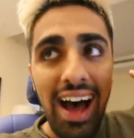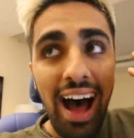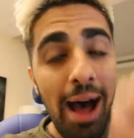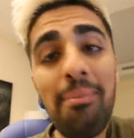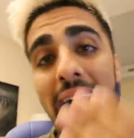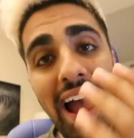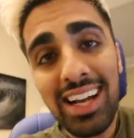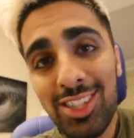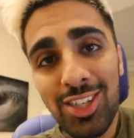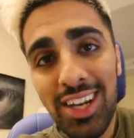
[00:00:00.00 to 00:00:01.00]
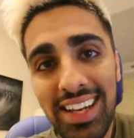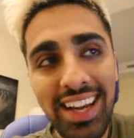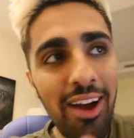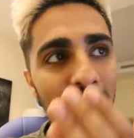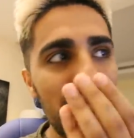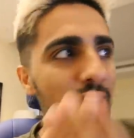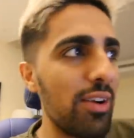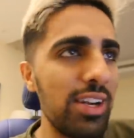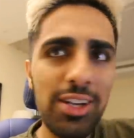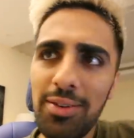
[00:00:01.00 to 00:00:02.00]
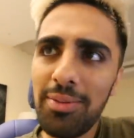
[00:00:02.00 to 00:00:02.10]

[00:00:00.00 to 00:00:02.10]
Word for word: I'm actually a very...